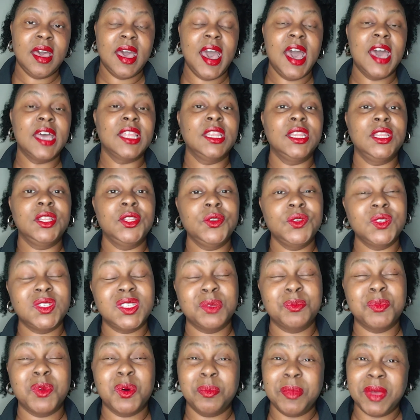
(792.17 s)
and lose
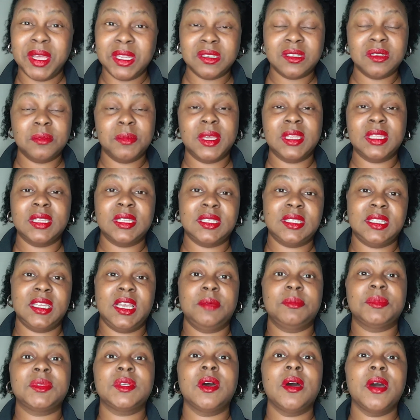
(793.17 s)
the momentum at the
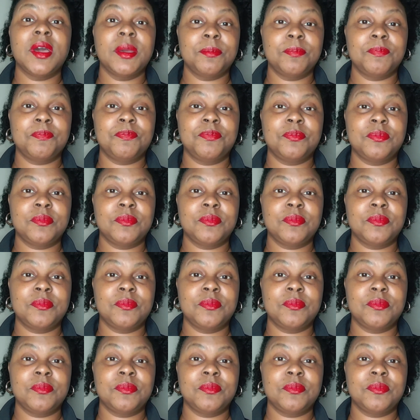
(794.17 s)
same time.